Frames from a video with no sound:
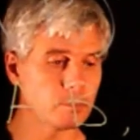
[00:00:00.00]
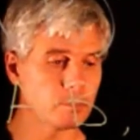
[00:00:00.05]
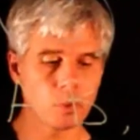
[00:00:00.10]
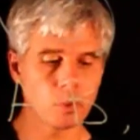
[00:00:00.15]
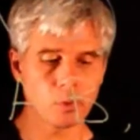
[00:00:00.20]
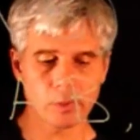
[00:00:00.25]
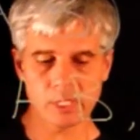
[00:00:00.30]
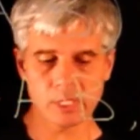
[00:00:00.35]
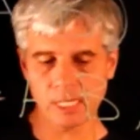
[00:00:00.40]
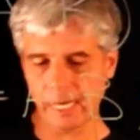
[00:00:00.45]

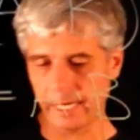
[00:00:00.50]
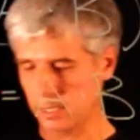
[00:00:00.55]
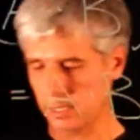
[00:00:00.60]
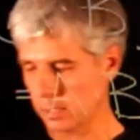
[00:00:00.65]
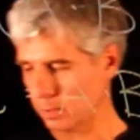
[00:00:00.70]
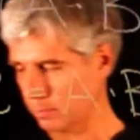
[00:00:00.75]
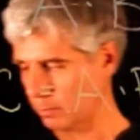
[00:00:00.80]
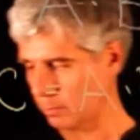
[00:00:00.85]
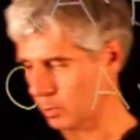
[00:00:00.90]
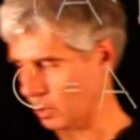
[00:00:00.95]
both sides.
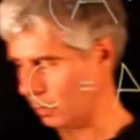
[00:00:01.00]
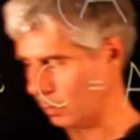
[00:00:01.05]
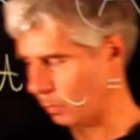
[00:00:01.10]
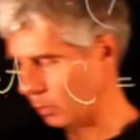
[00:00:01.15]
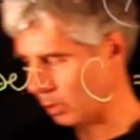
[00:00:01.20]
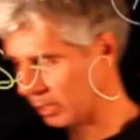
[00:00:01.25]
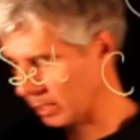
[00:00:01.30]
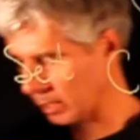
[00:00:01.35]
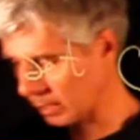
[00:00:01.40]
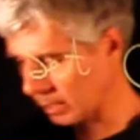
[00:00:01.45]
So
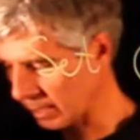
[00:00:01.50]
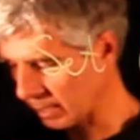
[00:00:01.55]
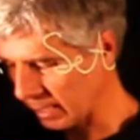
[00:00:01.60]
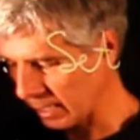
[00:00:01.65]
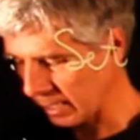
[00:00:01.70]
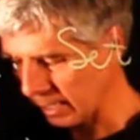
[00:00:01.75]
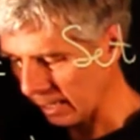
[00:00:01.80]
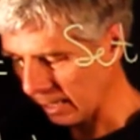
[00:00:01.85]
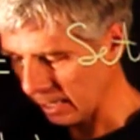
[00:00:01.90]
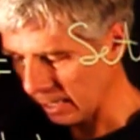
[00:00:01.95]
what is
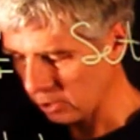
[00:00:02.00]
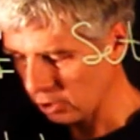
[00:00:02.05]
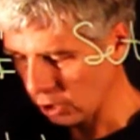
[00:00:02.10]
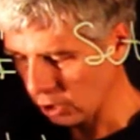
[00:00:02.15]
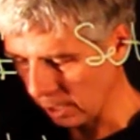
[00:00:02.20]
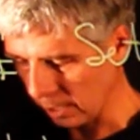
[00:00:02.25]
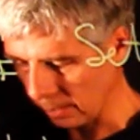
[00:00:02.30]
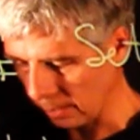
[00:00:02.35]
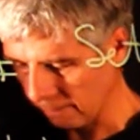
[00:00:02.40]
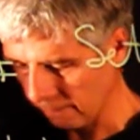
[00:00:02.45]

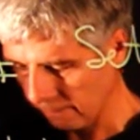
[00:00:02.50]
Cij?